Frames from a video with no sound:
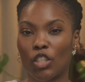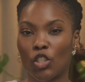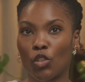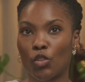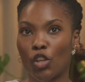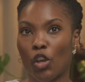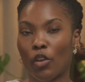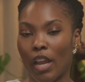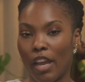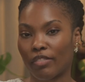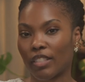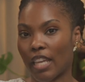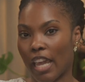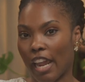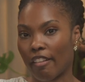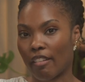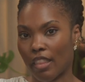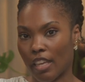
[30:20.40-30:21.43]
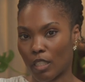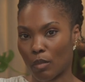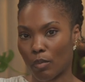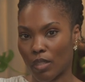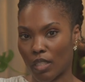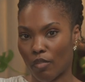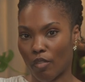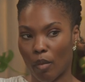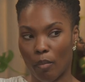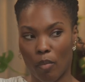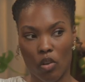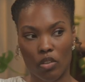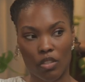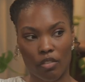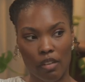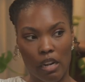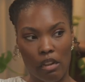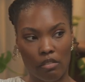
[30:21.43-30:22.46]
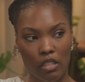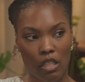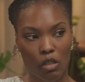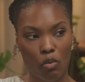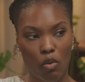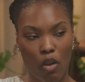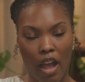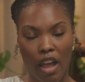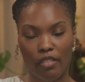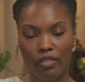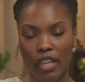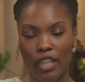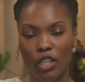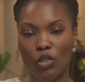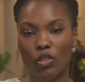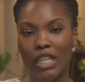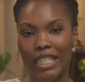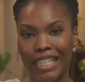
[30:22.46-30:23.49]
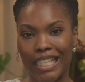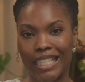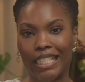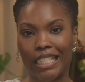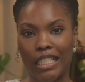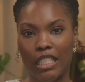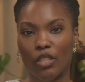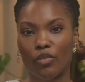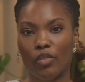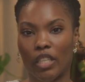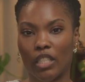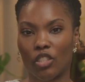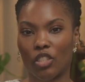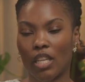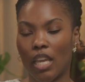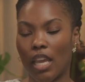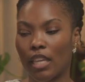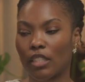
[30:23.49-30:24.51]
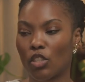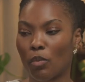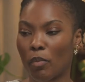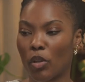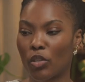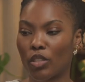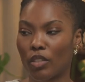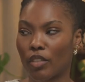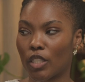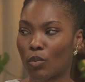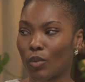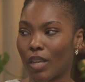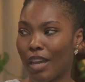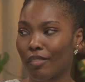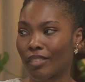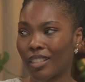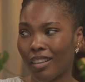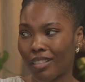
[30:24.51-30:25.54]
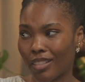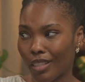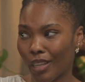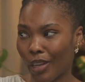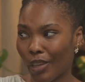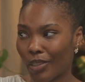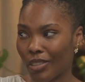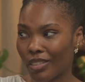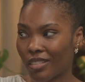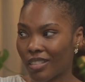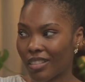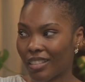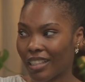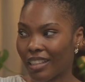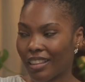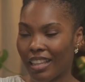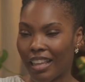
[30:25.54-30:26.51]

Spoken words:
you don't have to carry that specific box around, and it will have like your necessities for each day. So most of us would have dance clothes in